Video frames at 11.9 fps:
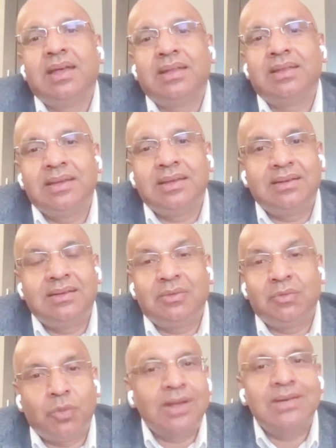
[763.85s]
I think it is
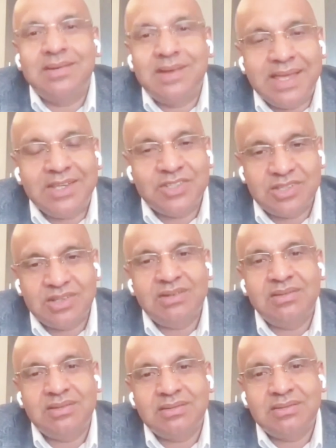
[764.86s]
a one
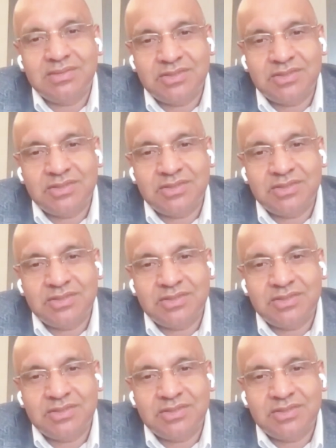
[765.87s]
nation